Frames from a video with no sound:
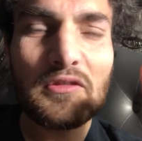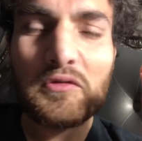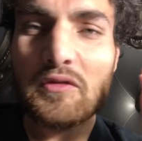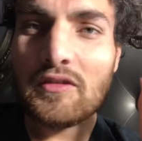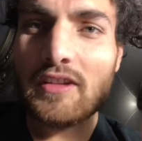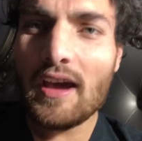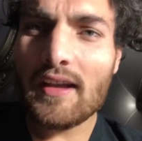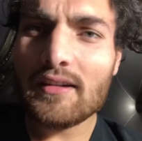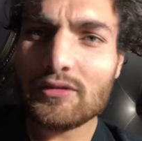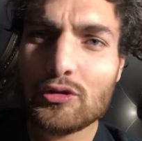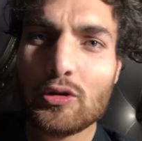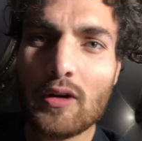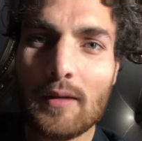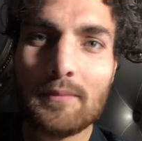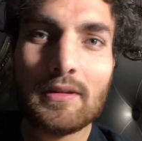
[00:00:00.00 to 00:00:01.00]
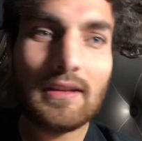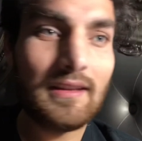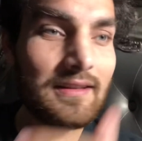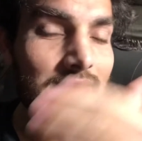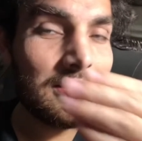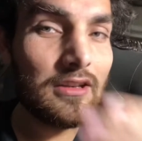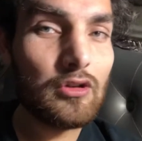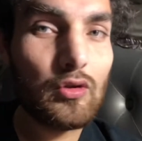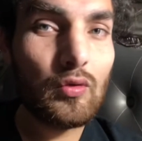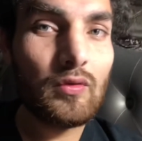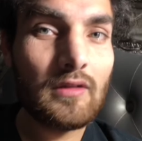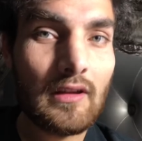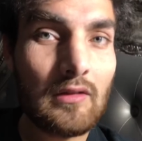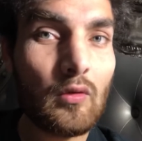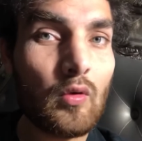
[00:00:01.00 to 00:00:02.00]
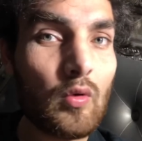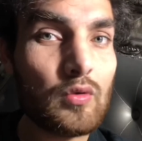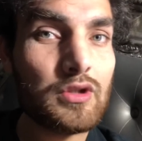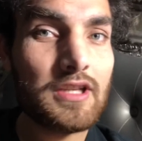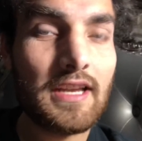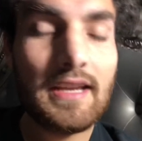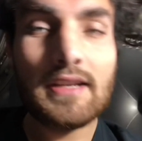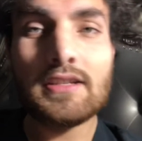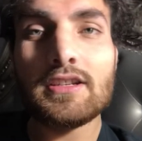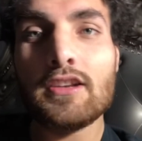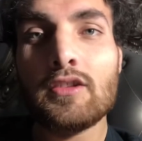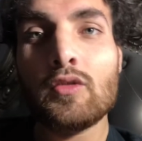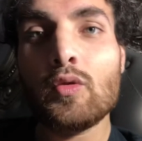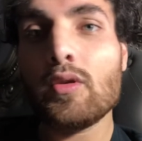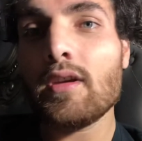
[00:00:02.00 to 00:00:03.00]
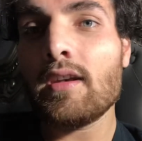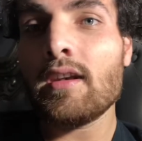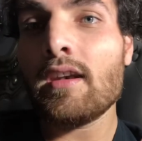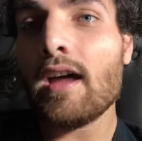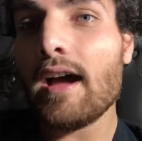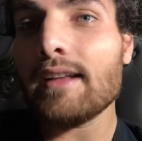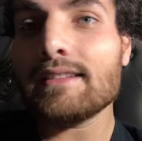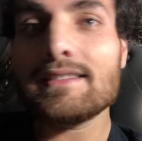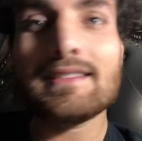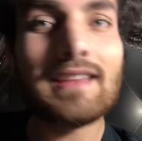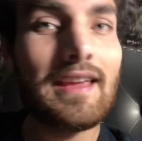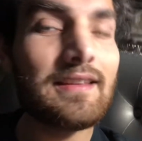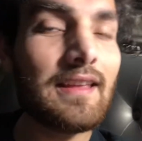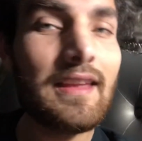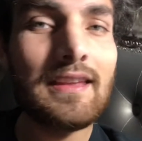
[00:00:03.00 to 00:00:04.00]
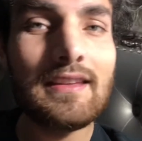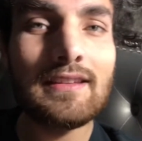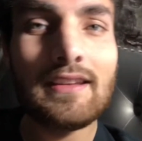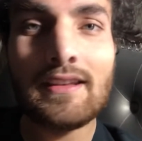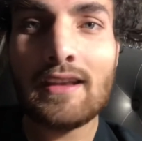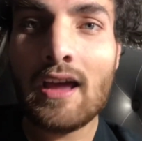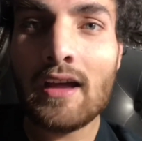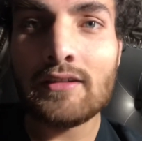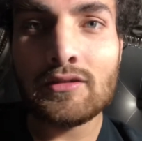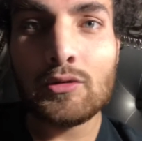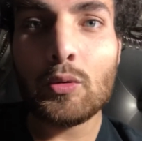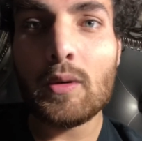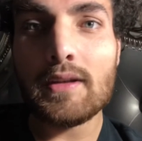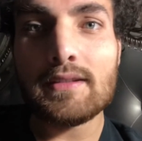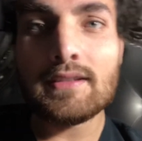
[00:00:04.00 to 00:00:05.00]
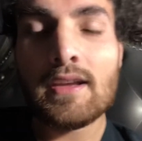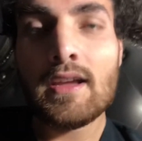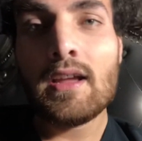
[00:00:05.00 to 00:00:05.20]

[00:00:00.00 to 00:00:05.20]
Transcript: Donald Trump, he did do negotiation. You cannot say that he did not do it.